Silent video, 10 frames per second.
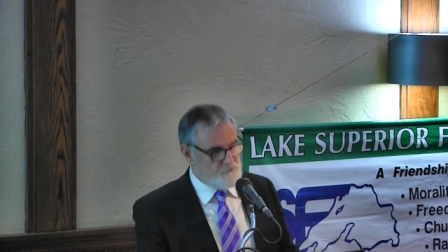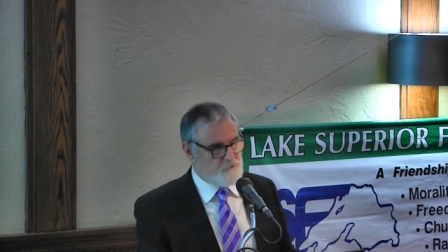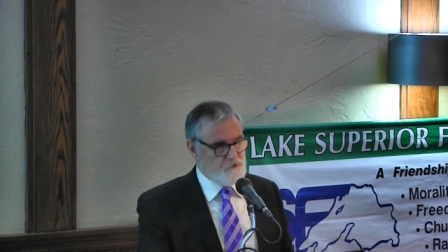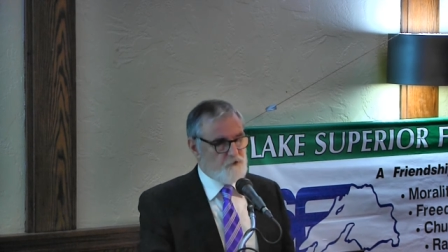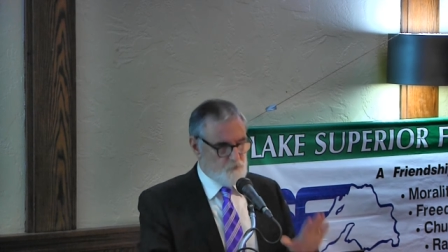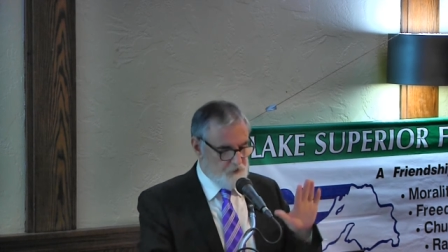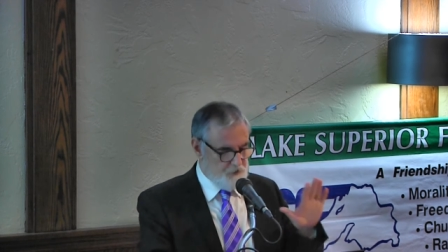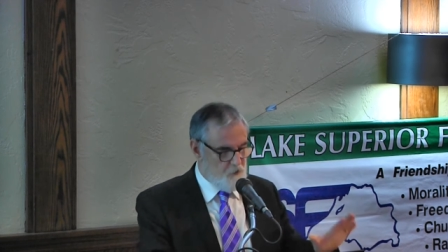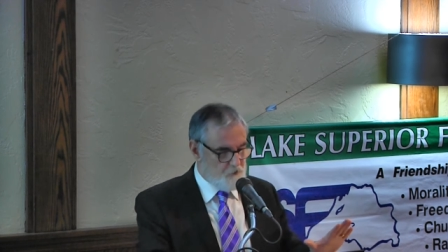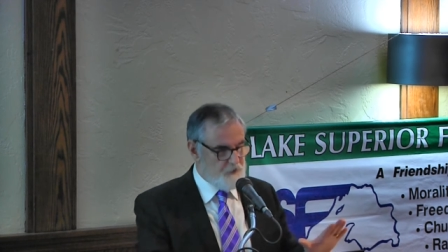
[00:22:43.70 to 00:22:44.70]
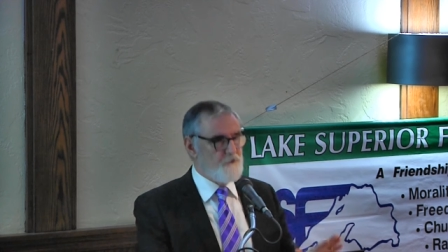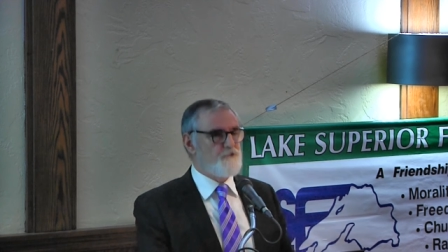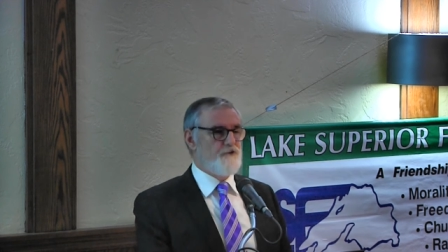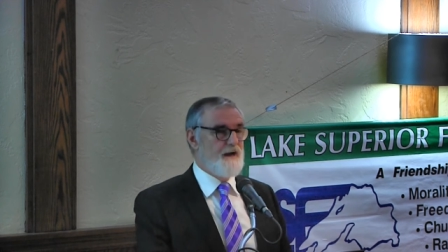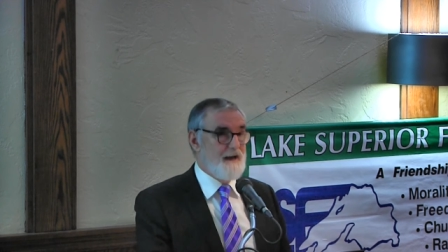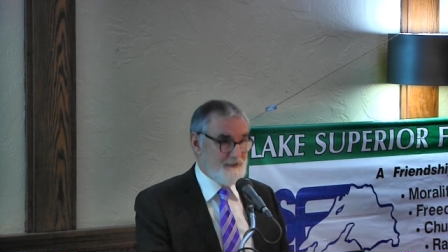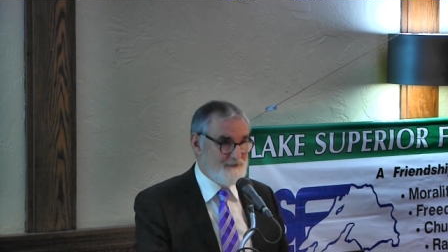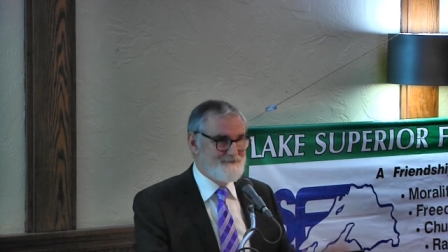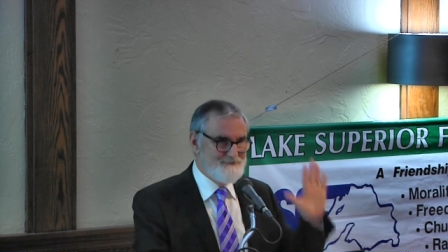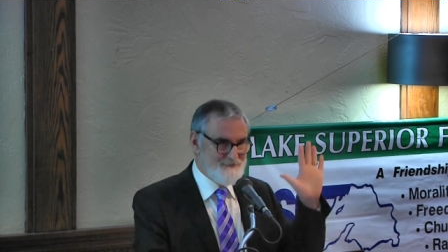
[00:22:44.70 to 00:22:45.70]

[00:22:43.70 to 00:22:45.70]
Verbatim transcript: I'm sure we can all count to 10.